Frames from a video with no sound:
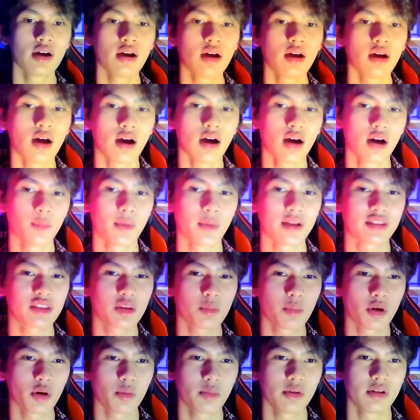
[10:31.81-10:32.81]
um, at the
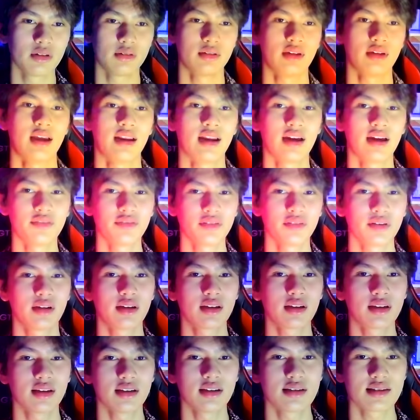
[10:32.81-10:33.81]
moment and I feel like
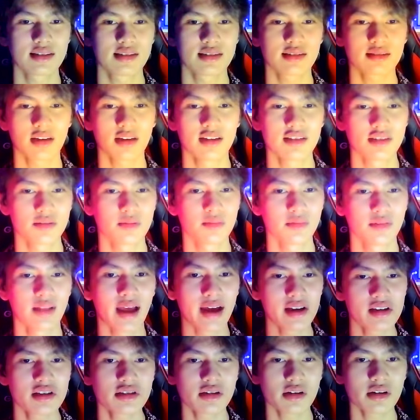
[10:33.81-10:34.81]
it's it's
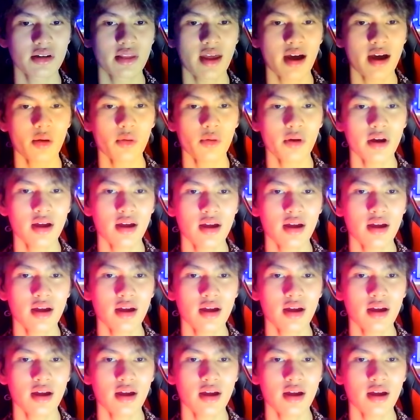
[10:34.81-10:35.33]
nicer that way.